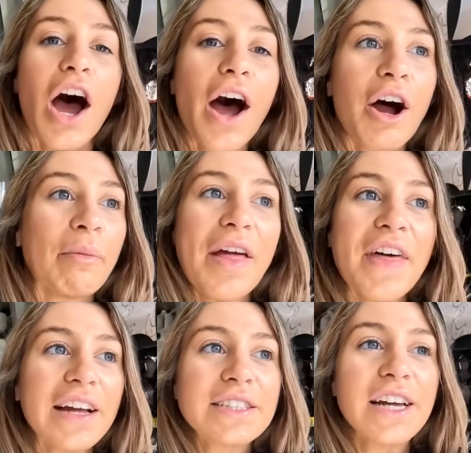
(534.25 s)
And
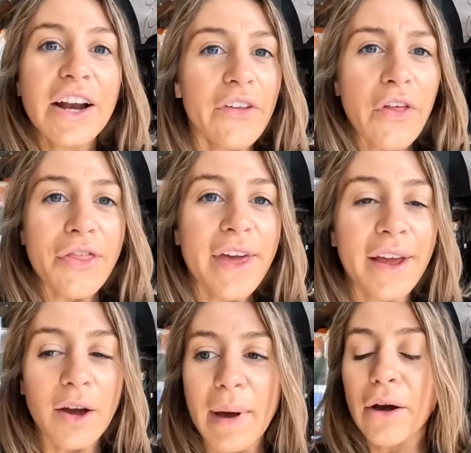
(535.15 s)
that's kind of the
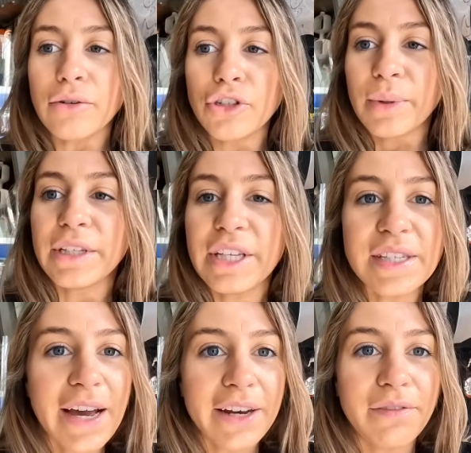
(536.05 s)
thing about doing
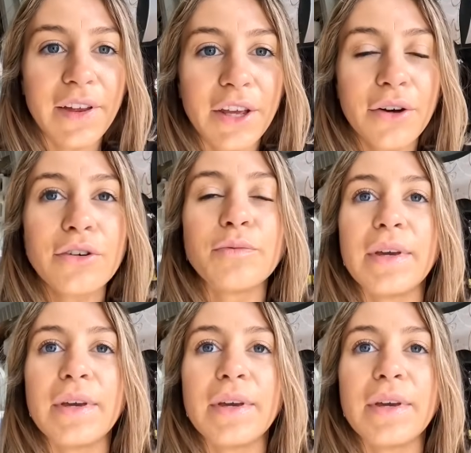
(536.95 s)
these kind of videos,